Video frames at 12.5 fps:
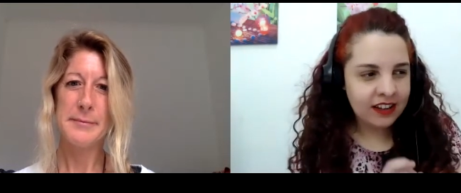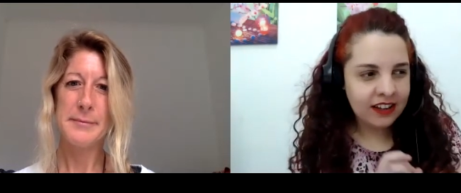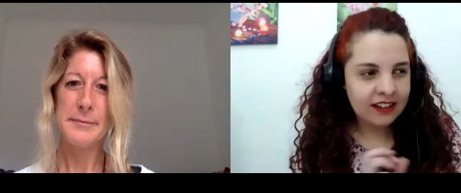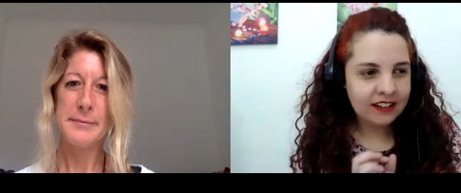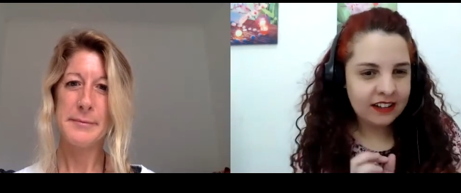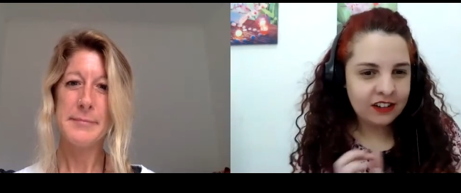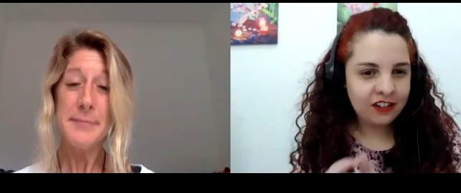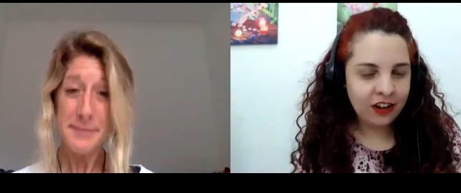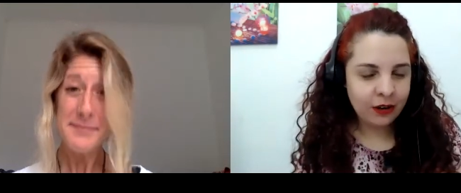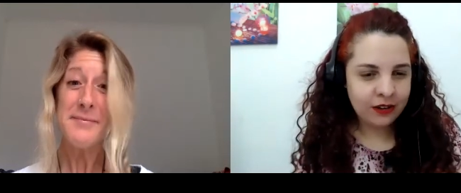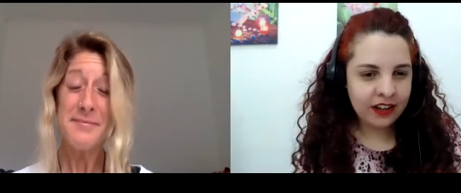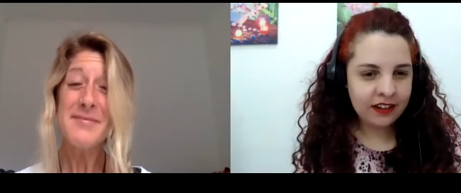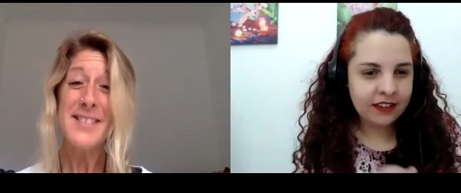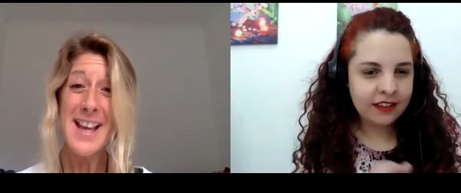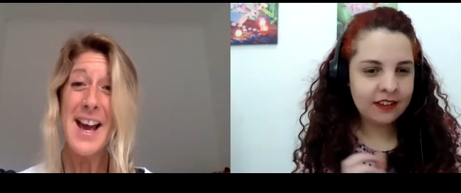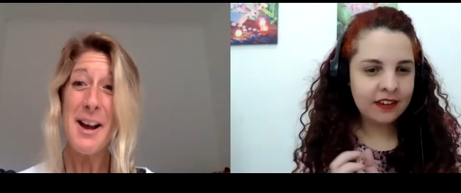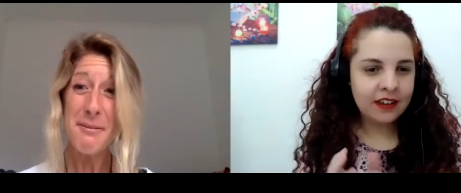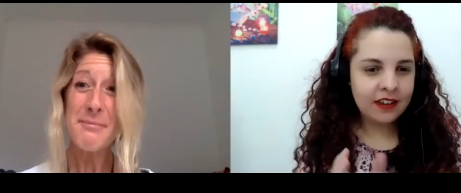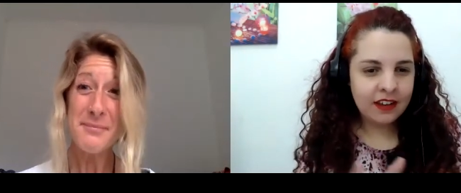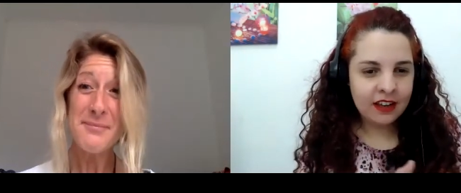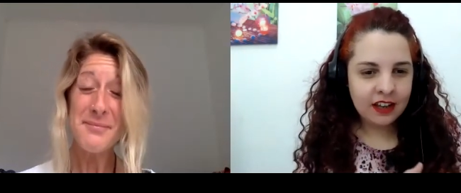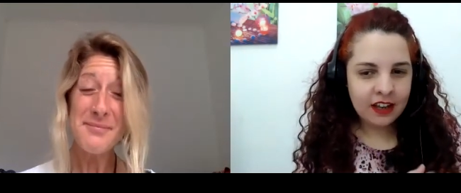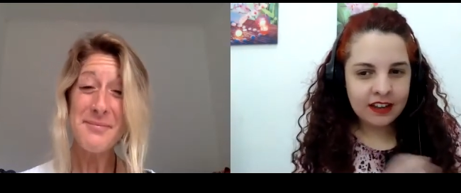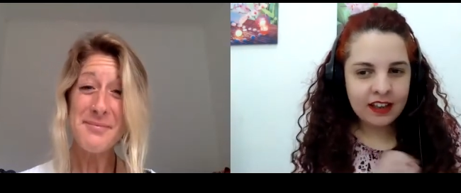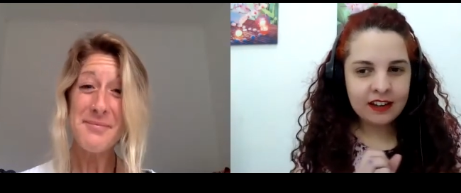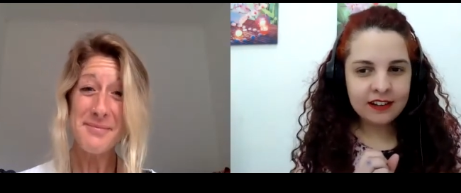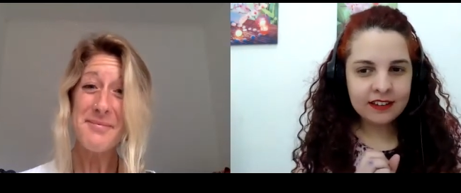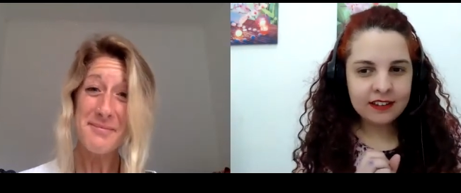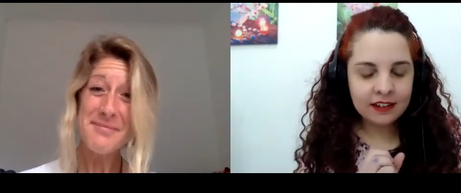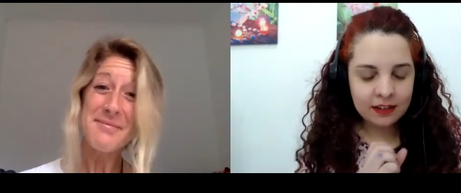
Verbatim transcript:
Speaker 1: In a mm-hmm. nutshell, mm-hmm. that's yeah. that is